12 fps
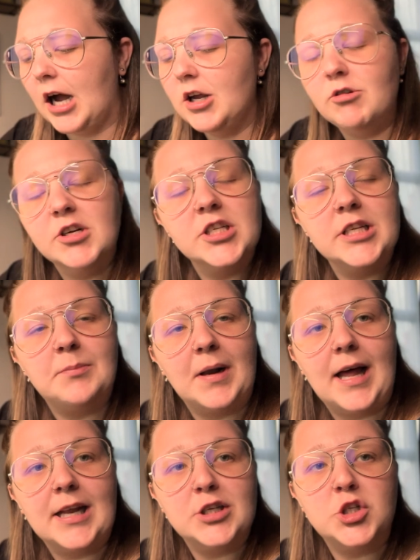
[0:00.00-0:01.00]
I originally
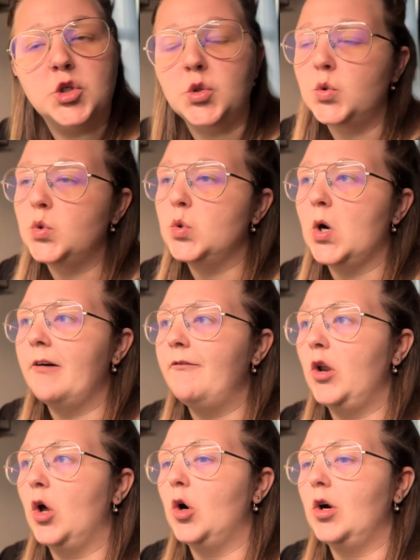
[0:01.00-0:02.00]
planned to
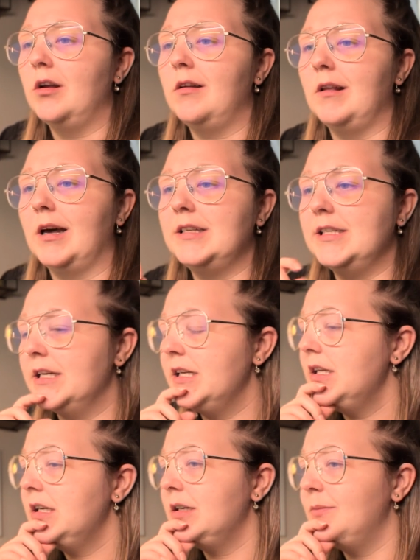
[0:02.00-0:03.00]
vlog that
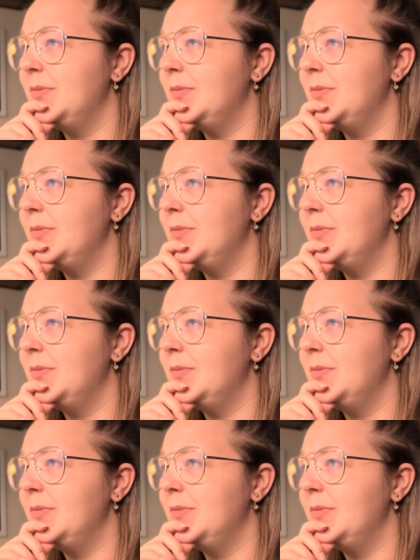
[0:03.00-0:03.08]
day,